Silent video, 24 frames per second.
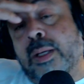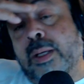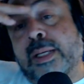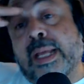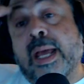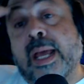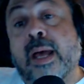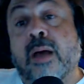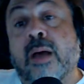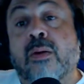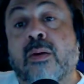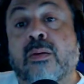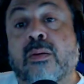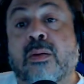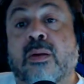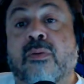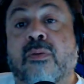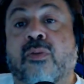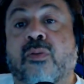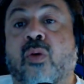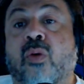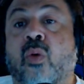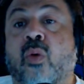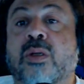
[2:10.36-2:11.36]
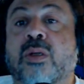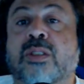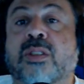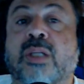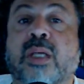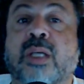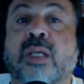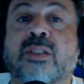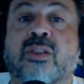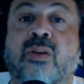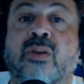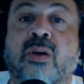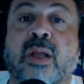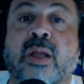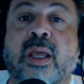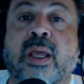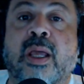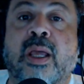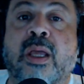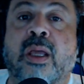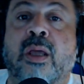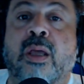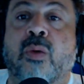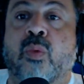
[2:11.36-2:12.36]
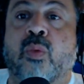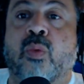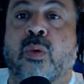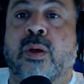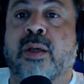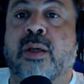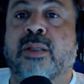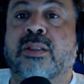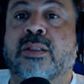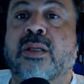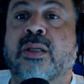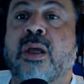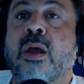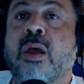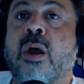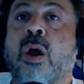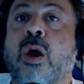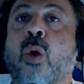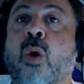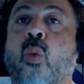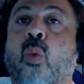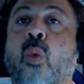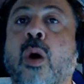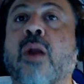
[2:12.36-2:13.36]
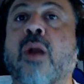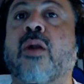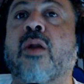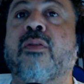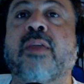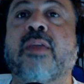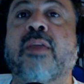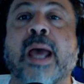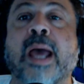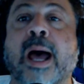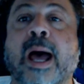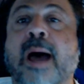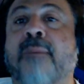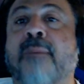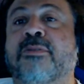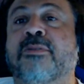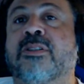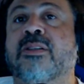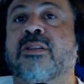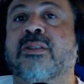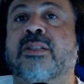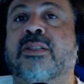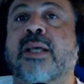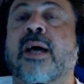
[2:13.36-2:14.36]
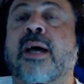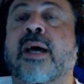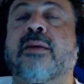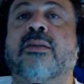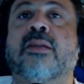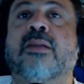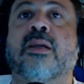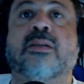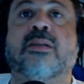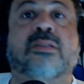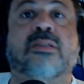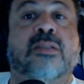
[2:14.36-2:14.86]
down, of course, yesterday it was what are the options out there?